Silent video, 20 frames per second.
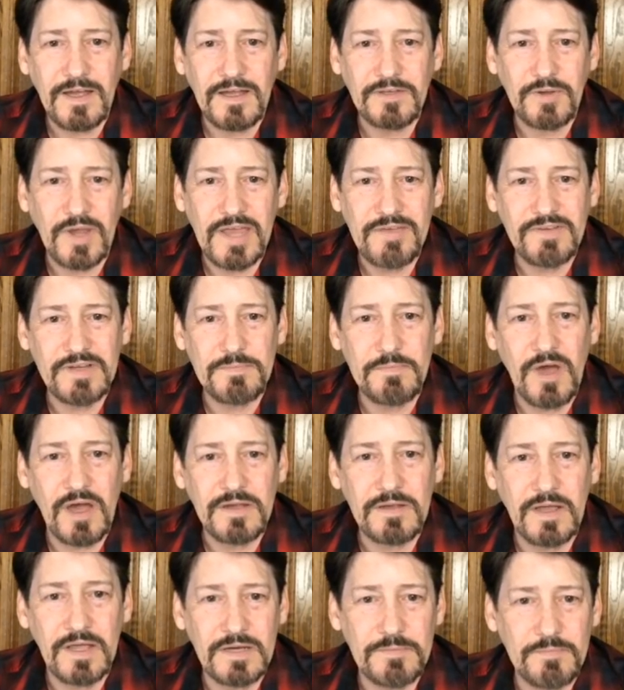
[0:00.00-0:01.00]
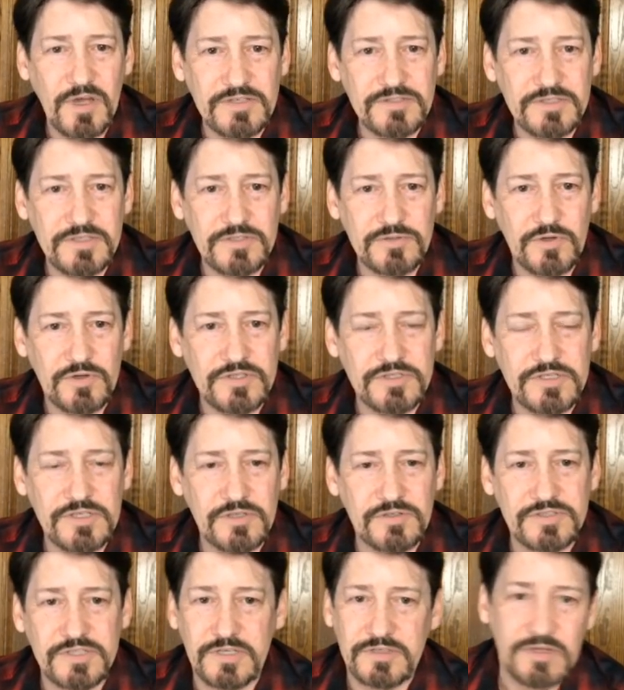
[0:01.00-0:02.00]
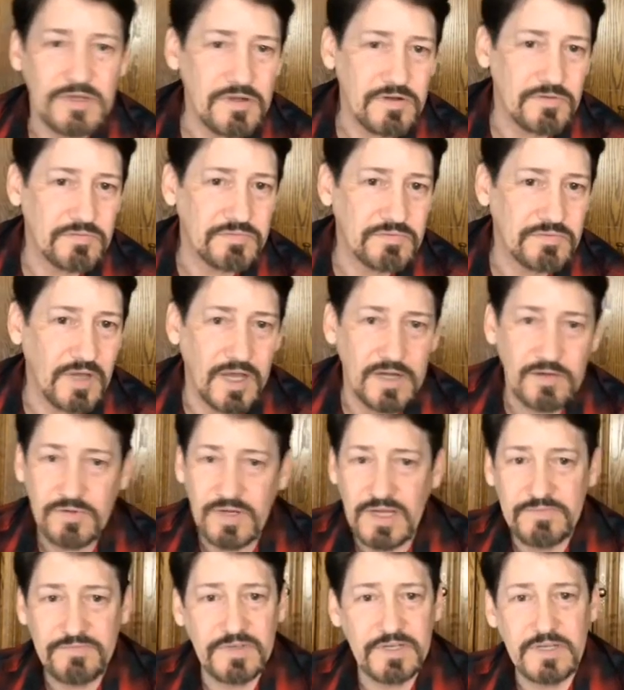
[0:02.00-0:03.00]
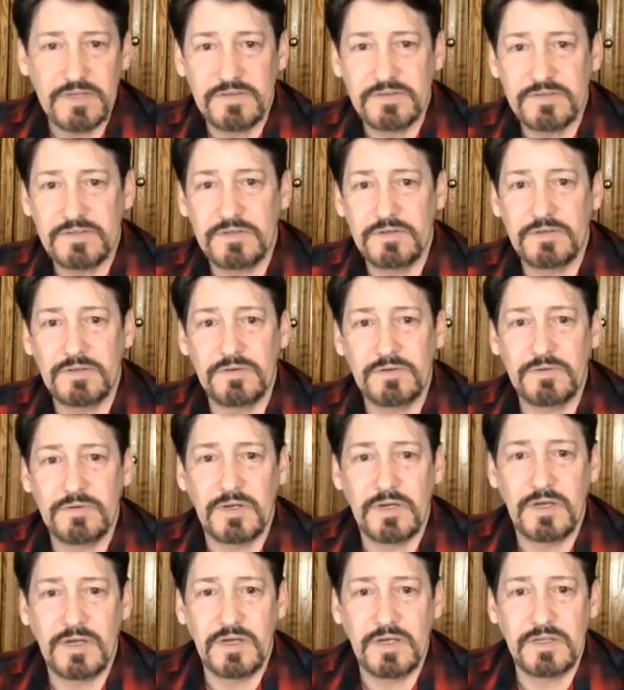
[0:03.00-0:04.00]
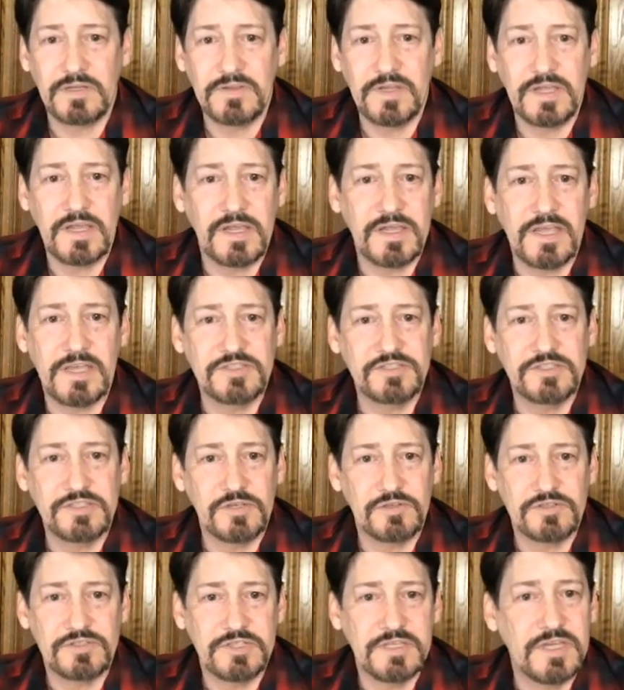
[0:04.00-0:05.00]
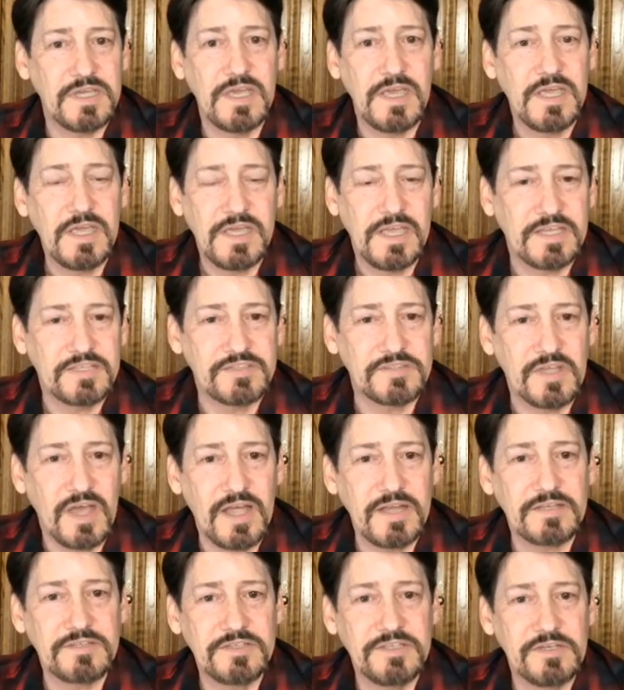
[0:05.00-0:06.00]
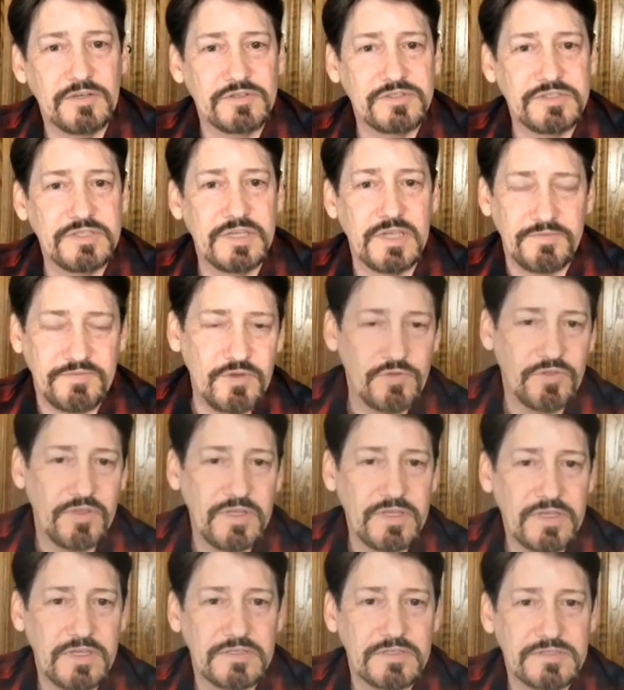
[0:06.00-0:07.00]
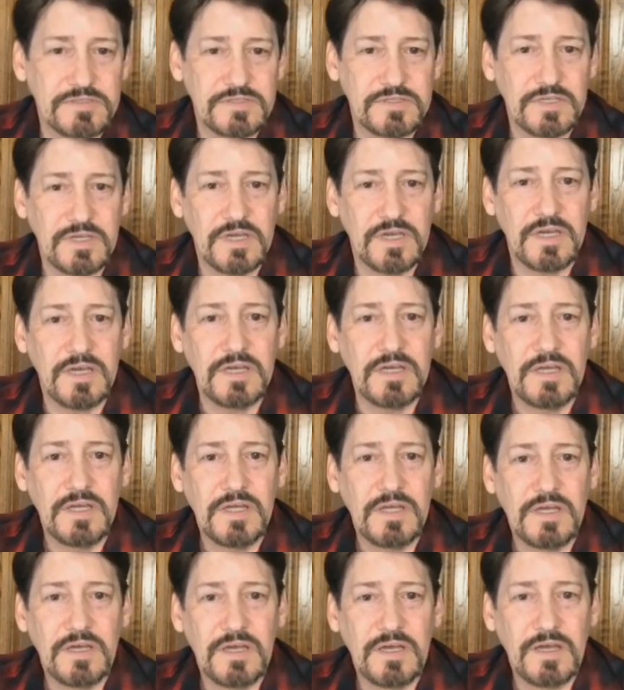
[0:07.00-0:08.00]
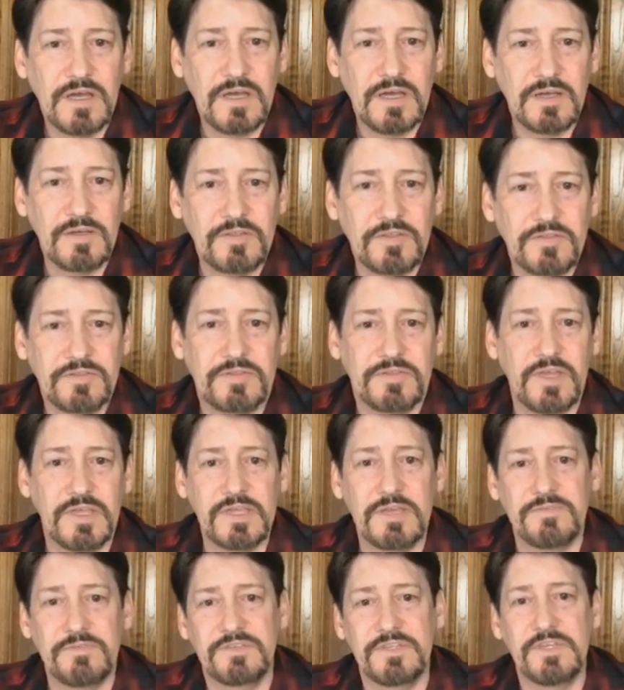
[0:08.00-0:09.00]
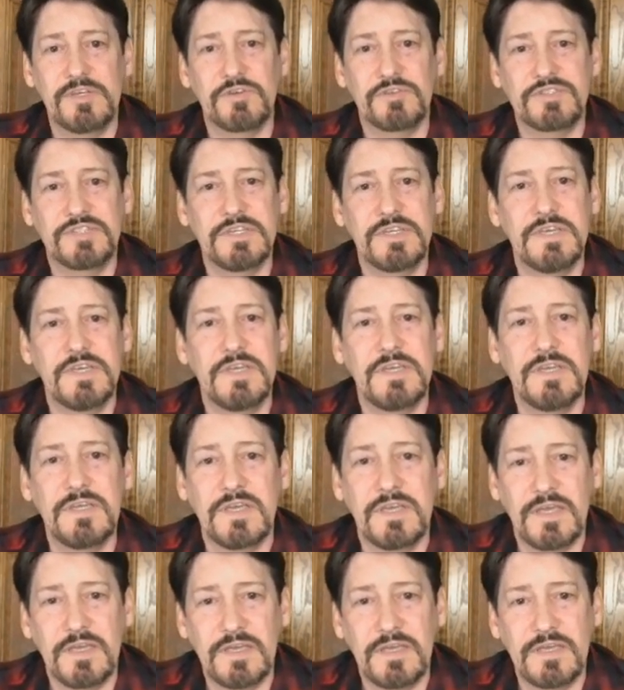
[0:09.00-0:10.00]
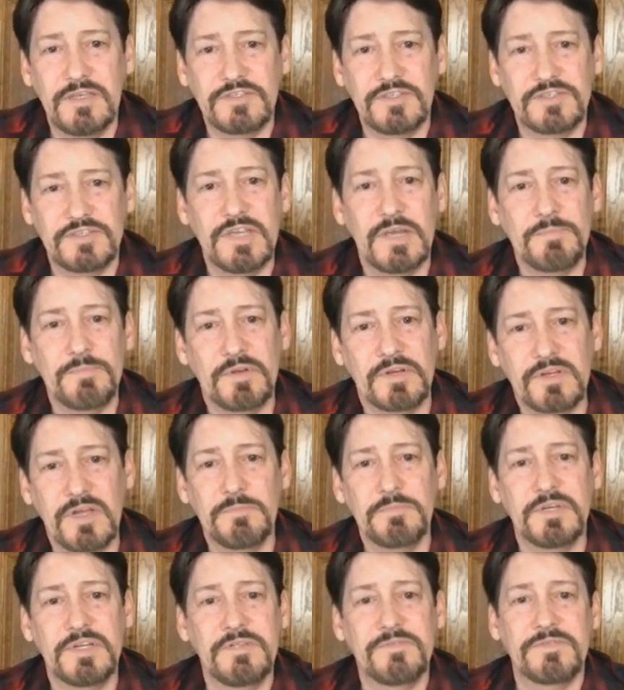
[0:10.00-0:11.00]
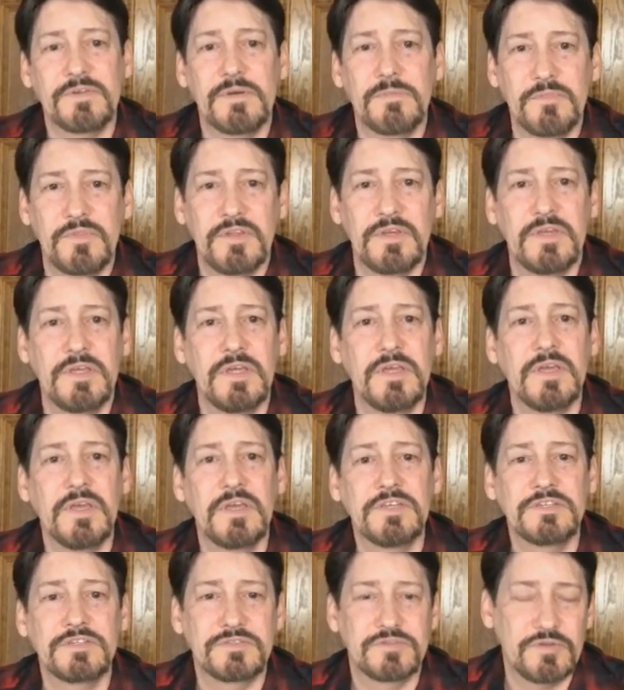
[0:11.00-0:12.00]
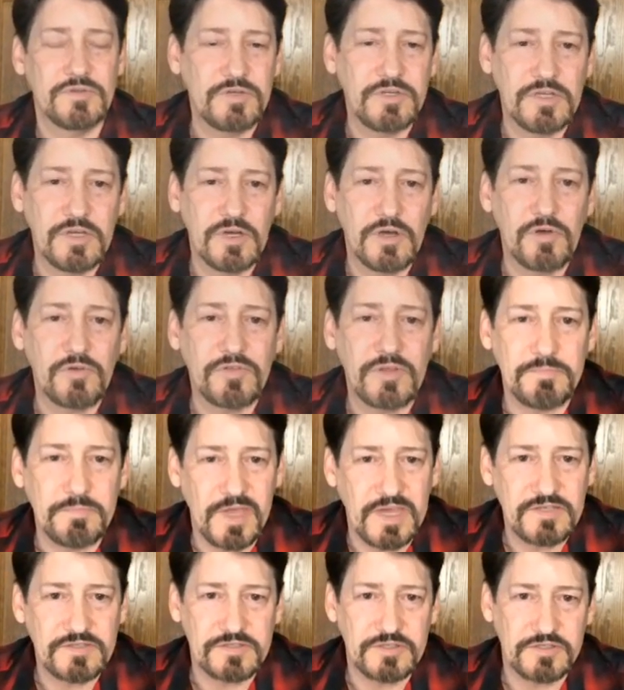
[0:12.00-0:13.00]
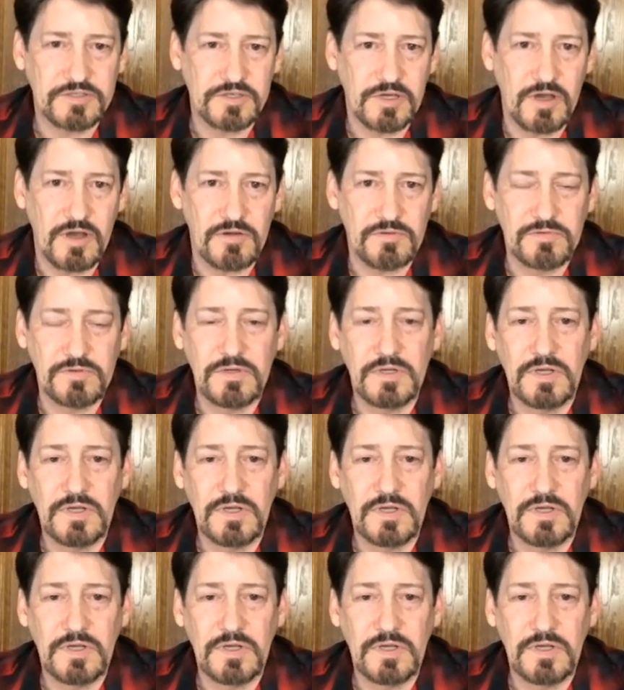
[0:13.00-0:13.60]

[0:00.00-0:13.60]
Do I have any animosity towards TLC? No, I don't have any thing against TLC. It's not TLC. If you think it's think of TLC as a separate company from the studio that makes the show.